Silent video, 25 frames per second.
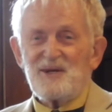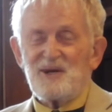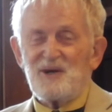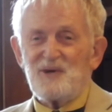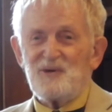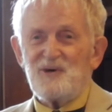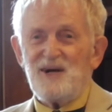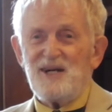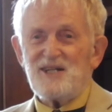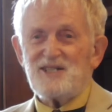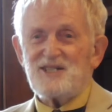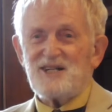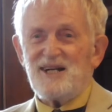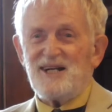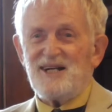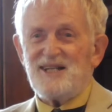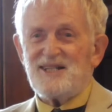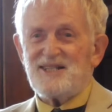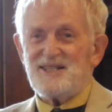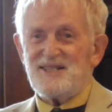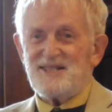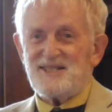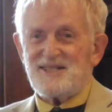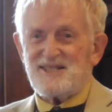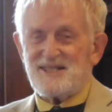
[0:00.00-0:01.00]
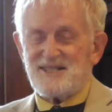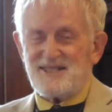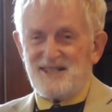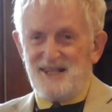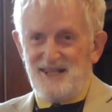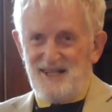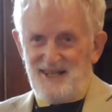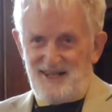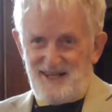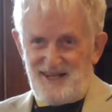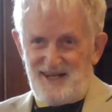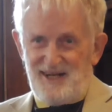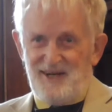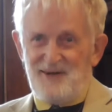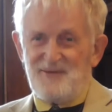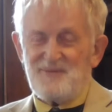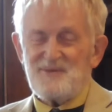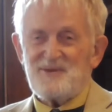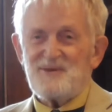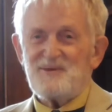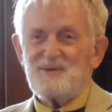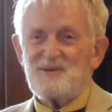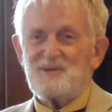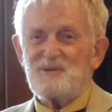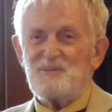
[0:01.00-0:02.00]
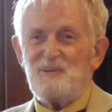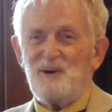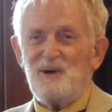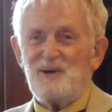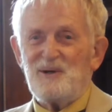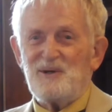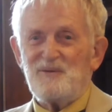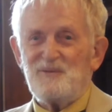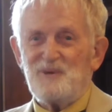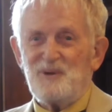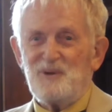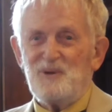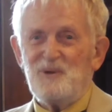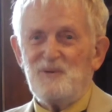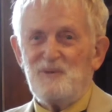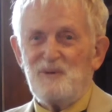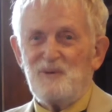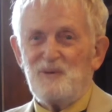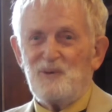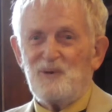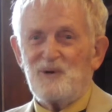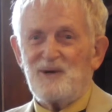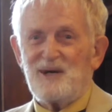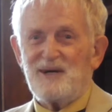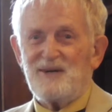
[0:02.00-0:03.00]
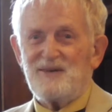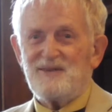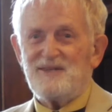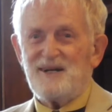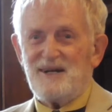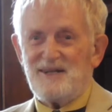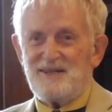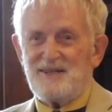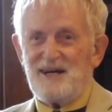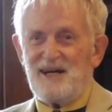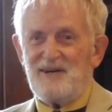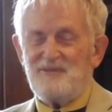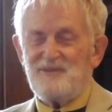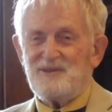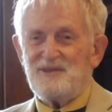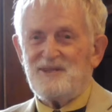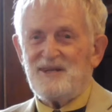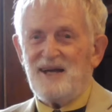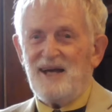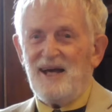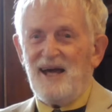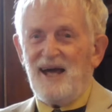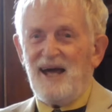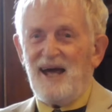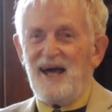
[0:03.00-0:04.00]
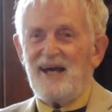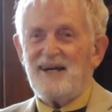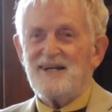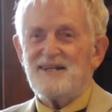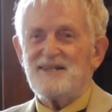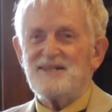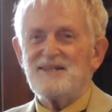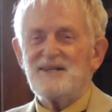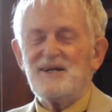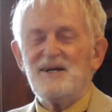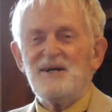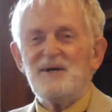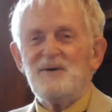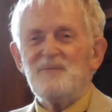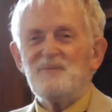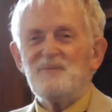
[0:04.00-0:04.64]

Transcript: congratulations to both of you who've been working, David and